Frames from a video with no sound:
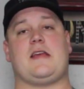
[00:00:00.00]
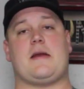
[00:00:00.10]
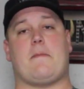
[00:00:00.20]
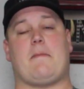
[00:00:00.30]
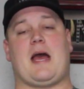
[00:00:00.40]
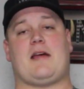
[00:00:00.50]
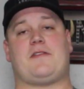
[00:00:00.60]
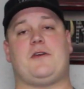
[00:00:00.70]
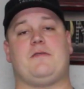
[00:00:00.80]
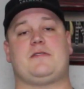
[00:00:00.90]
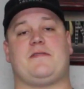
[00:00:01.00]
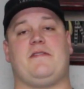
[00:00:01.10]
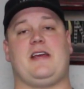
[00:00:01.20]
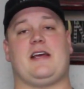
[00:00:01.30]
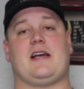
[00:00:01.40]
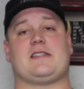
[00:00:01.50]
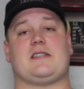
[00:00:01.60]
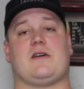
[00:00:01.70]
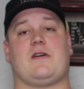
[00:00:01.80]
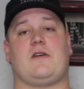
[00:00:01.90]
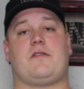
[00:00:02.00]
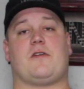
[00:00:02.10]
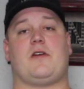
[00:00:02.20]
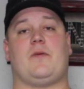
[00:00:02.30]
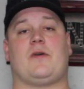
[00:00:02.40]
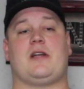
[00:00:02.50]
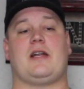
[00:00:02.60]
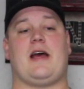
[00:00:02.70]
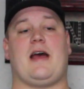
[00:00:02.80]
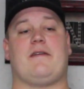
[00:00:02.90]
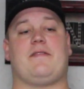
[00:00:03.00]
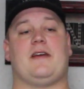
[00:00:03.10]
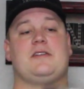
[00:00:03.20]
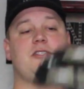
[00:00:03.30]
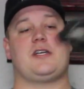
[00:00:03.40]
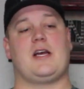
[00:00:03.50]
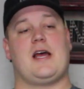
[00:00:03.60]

the Mathews VXR 31.5 inch.